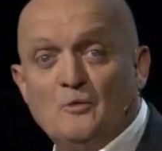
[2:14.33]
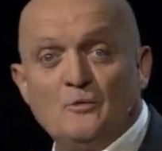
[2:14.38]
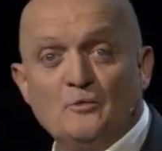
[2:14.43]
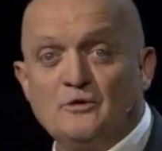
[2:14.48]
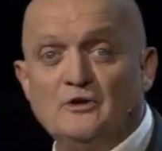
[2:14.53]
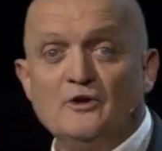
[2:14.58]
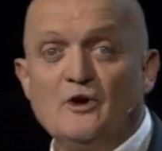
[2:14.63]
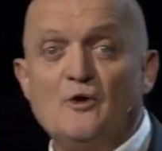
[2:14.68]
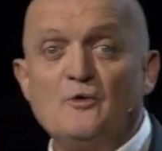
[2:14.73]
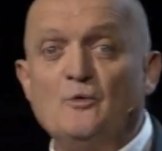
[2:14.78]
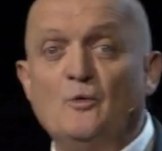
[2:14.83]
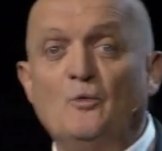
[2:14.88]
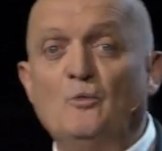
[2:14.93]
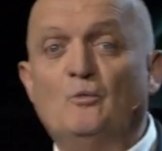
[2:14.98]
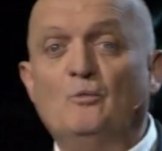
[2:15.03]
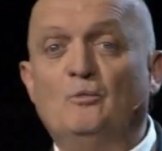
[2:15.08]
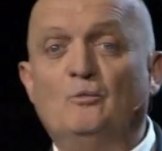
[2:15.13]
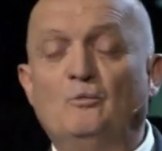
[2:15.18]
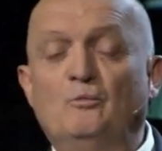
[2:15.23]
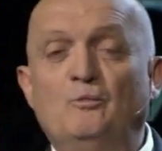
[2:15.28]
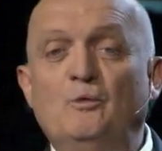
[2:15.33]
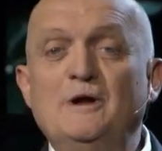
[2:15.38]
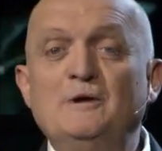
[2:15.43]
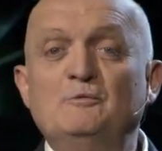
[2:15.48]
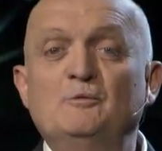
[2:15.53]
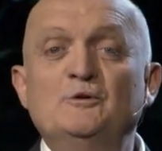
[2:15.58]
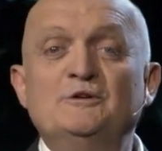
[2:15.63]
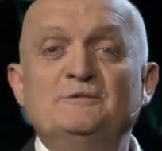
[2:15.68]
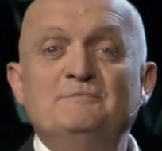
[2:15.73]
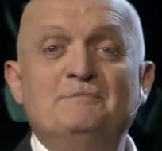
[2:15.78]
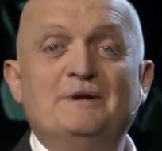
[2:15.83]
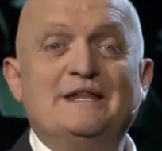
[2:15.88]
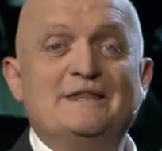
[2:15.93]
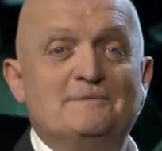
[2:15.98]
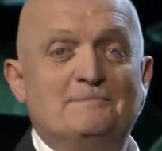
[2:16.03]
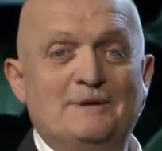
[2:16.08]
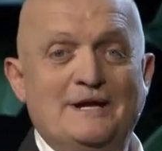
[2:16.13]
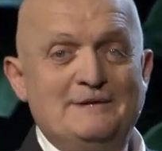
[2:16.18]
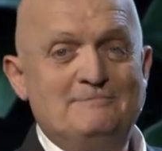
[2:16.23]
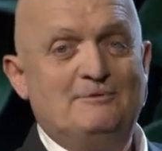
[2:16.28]
you know, we wouldn't be
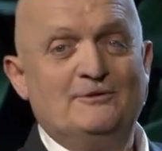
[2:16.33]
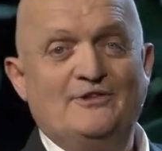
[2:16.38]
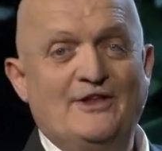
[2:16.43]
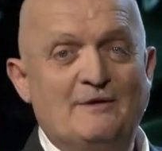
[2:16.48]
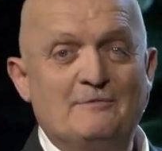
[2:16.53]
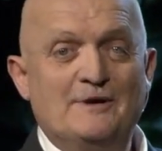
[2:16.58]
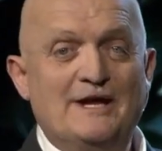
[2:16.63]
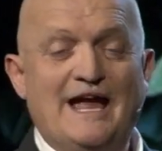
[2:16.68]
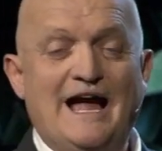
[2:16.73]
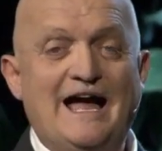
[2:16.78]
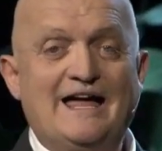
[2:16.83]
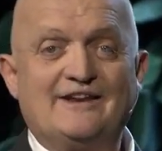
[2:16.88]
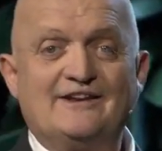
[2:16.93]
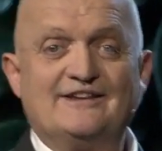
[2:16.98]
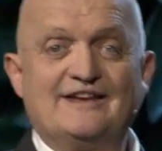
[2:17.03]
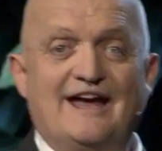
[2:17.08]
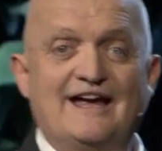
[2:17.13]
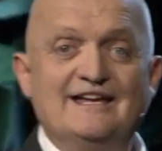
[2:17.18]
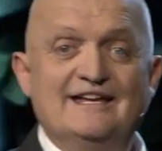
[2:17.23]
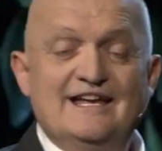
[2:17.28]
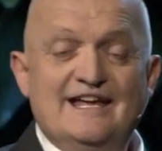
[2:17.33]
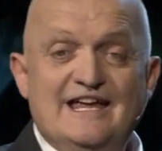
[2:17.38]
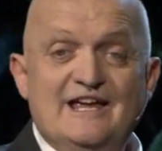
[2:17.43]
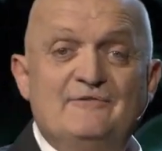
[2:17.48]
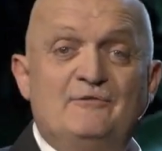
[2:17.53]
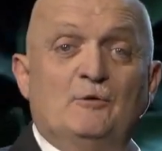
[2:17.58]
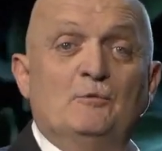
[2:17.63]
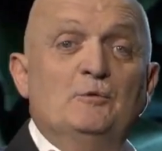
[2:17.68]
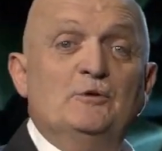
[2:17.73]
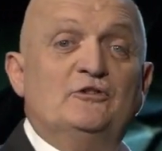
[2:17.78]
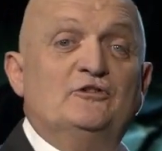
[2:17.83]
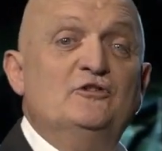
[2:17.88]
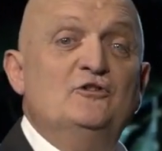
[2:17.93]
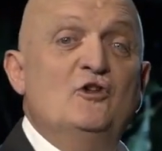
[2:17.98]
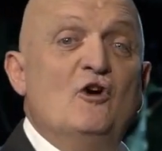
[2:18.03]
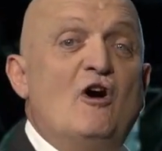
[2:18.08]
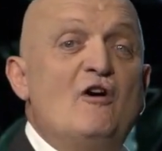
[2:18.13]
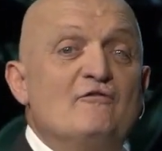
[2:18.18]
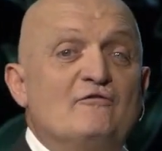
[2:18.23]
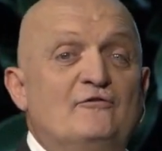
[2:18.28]
the people that we are today if it was
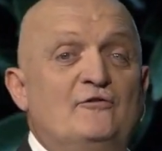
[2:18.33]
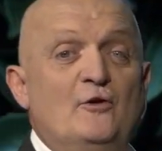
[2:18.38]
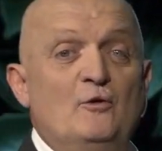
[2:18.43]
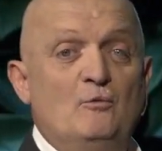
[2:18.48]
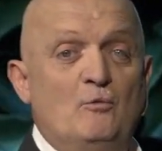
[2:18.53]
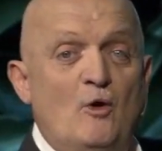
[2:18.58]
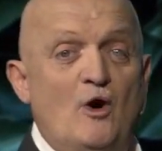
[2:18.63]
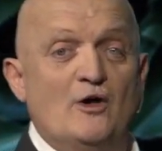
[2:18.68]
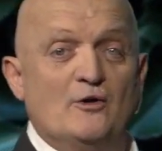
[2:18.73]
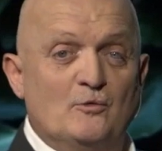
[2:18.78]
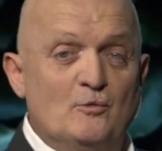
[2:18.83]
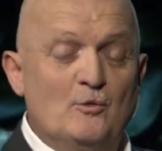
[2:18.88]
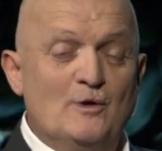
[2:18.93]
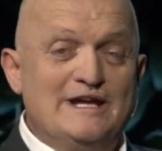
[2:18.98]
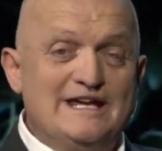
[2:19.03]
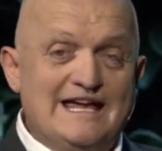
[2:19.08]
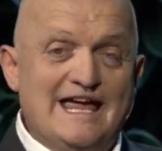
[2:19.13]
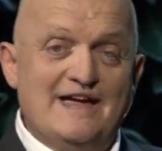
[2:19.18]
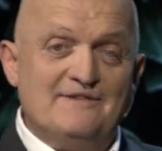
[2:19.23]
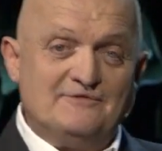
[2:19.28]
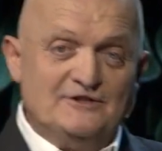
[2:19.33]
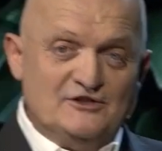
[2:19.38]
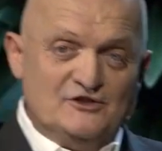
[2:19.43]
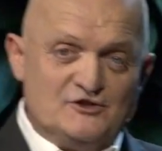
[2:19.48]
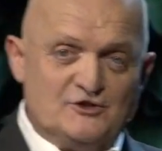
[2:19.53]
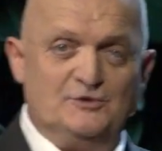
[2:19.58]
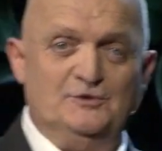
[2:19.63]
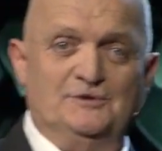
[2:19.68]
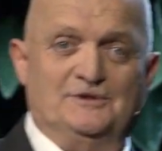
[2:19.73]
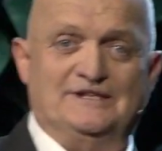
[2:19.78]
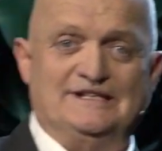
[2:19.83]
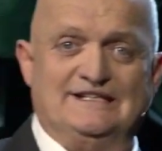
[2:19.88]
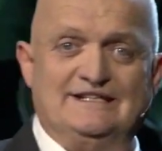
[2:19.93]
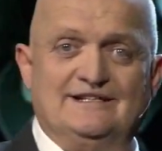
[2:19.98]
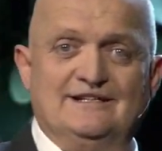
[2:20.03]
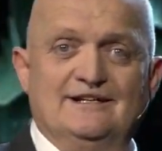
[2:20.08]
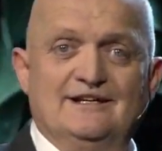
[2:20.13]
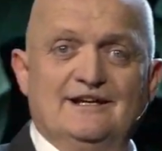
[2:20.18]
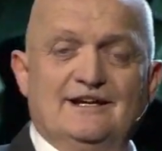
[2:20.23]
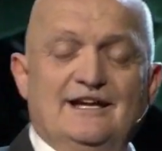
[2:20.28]
not for what we have endured,
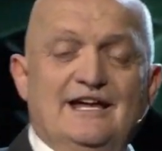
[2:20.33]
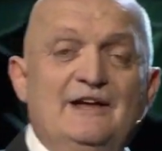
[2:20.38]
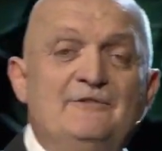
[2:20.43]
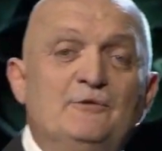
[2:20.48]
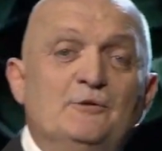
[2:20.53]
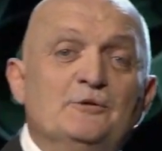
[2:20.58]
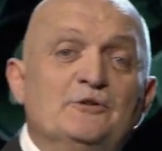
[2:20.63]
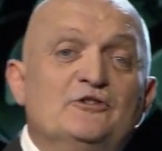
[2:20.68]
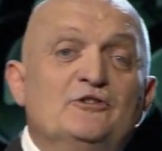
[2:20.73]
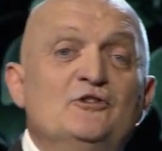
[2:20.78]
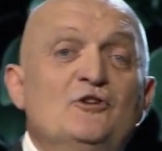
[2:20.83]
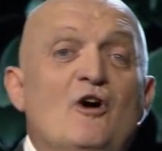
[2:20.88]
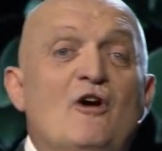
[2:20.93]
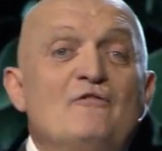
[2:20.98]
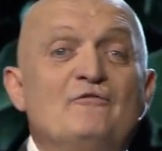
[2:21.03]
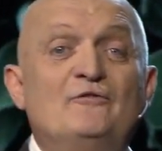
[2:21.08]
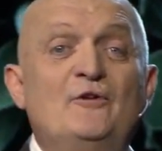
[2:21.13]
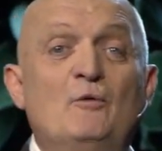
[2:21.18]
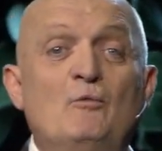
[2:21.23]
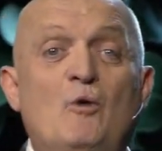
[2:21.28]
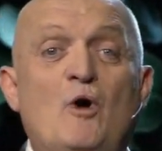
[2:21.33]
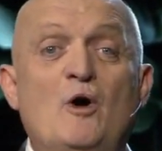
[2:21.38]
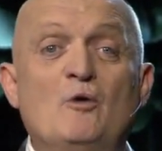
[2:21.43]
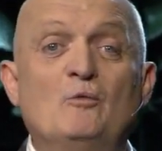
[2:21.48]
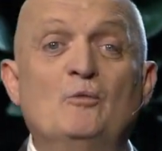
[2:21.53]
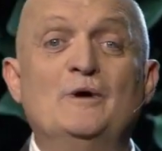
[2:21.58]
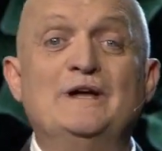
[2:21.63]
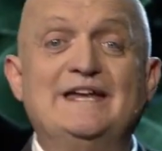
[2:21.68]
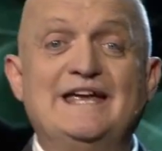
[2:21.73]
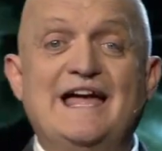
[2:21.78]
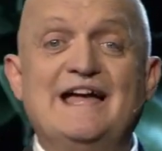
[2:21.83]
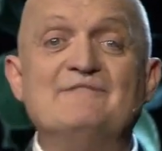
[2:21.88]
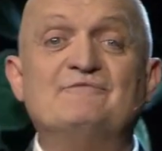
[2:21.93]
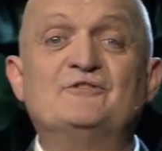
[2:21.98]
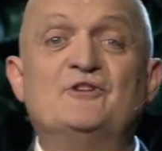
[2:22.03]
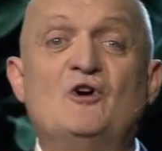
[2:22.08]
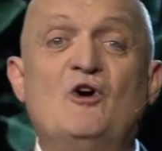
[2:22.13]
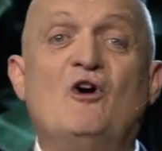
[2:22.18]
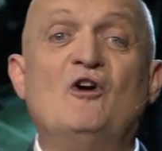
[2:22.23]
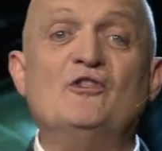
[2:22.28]
if it was not for what we
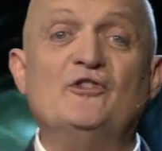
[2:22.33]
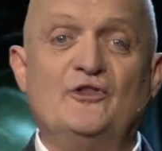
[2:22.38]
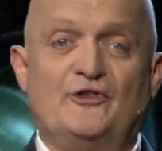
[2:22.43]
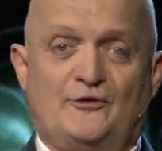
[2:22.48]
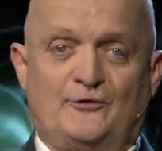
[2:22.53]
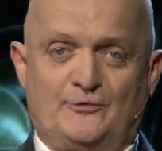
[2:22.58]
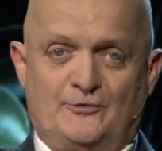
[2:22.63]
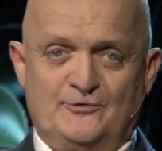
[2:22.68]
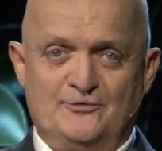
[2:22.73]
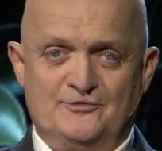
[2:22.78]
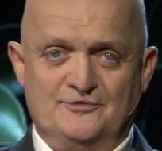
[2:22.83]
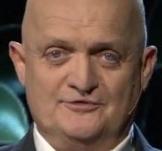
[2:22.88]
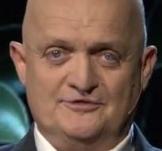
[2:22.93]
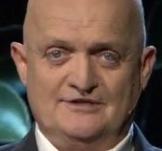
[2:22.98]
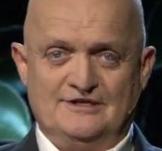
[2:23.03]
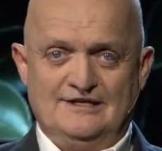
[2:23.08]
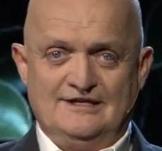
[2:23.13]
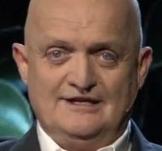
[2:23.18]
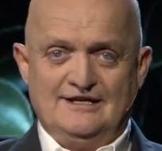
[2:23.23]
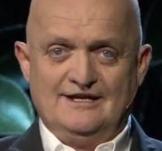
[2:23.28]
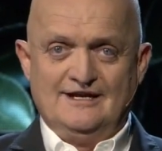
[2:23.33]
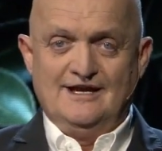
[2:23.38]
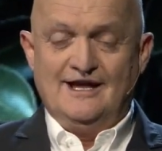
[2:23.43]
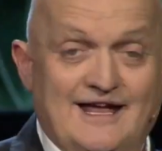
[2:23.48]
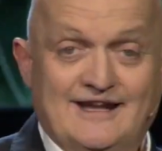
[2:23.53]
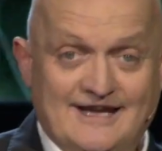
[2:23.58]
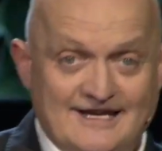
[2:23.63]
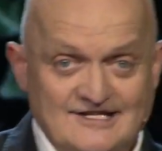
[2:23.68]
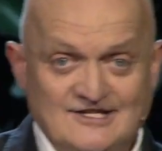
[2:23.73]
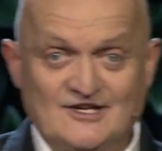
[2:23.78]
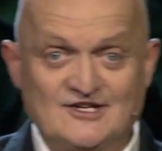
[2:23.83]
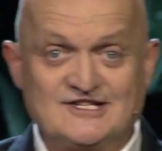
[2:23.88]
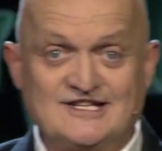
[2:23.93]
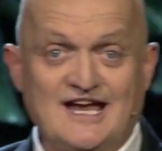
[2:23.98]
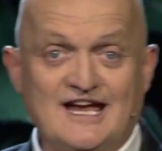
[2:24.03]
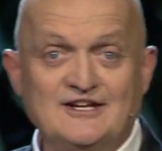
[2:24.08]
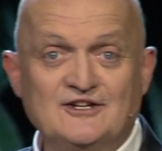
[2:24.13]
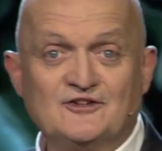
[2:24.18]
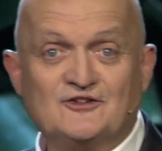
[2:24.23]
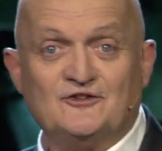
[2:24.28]
have gone through. And as I
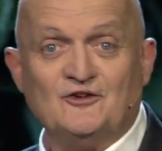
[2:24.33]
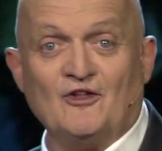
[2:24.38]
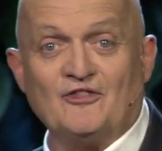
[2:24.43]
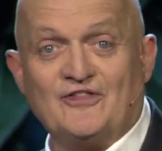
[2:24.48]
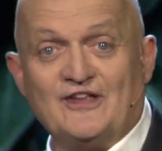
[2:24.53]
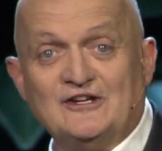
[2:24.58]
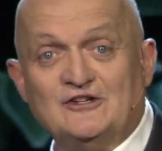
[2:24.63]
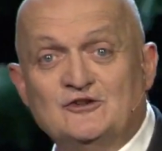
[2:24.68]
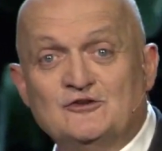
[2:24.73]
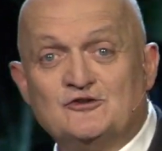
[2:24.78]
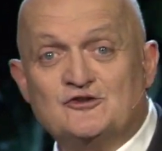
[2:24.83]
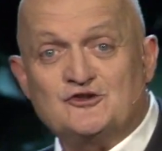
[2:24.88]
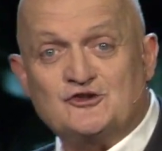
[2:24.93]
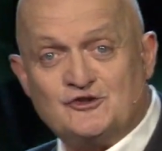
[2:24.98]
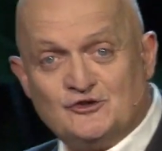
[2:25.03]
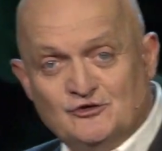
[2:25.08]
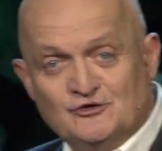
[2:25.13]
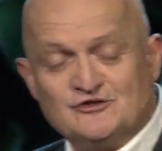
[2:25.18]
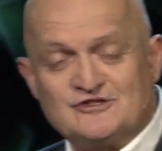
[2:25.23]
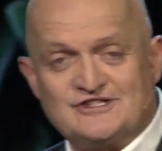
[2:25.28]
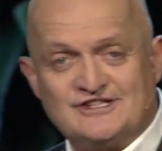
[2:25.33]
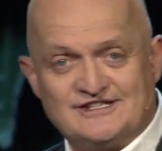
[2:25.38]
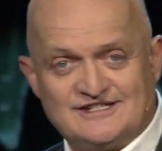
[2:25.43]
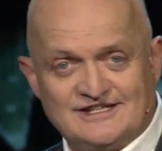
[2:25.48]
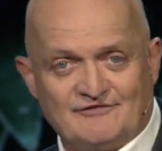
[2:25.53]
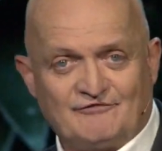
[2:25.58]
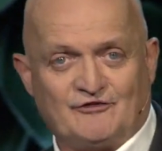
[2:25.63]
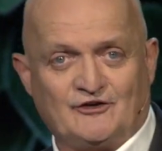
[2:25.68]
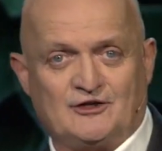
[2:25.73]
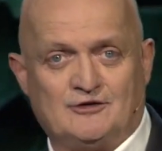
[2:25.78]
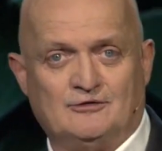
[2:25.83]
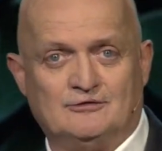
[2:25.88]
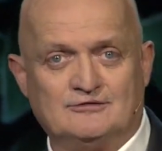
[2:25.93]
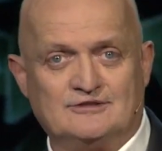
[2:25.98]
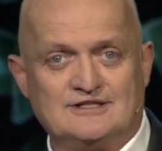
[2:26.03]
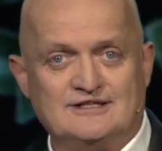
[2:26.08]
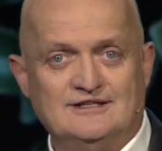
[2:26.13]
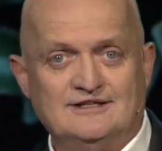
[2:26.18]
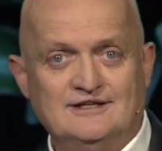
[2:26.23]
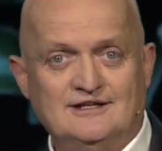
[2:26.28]
say, it's not that you choose the
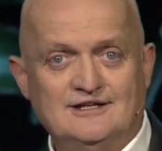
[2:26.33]
difficult,